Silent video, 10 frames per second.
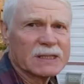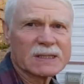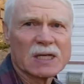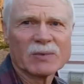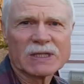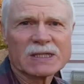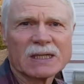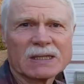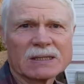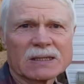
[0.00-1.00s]
to some
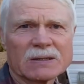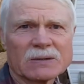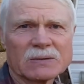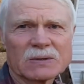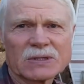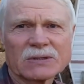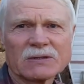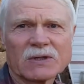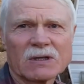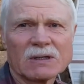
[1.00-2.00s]
extent to
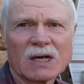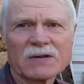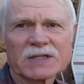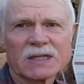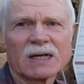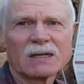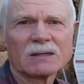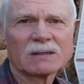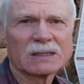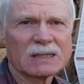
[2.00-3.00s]
serve our
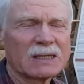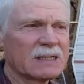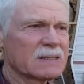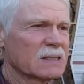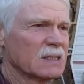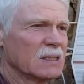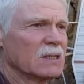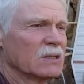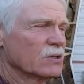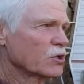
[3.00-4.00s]
lifestyle. It has
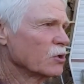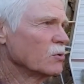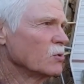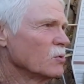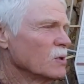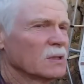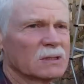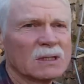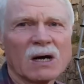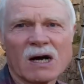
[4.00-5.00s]
two
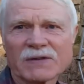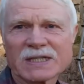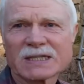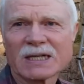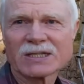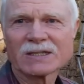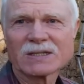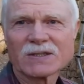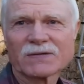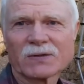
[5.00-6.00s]
office
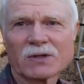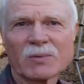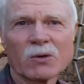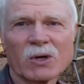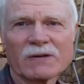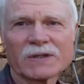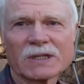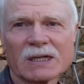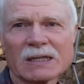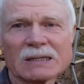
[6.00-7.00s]
stations for my wife and
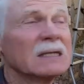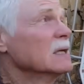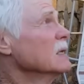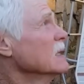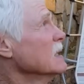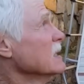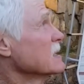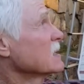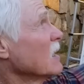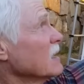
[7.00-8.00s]
I.
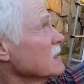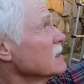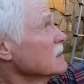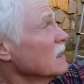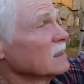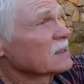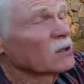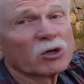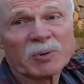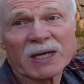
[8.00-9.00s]
It's got uh,
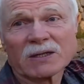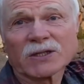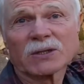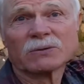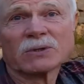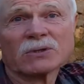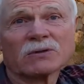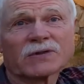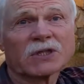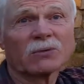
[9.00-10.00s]
solar panels on the
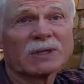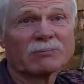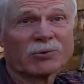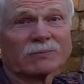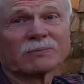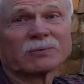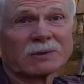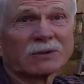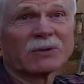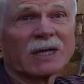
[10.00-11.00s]
roof, so we
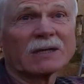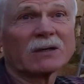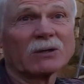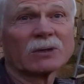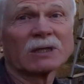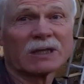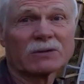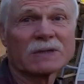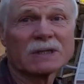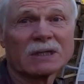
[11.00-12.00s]
create our own
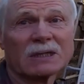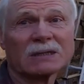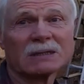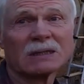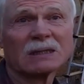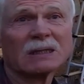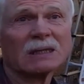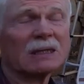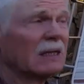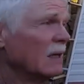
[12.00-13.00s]
electricity.
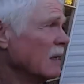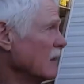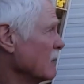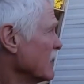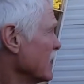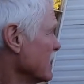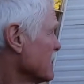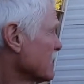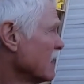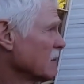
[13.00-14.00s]
Um, and
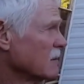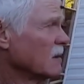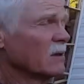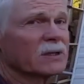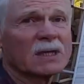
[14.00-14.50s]
it's got all the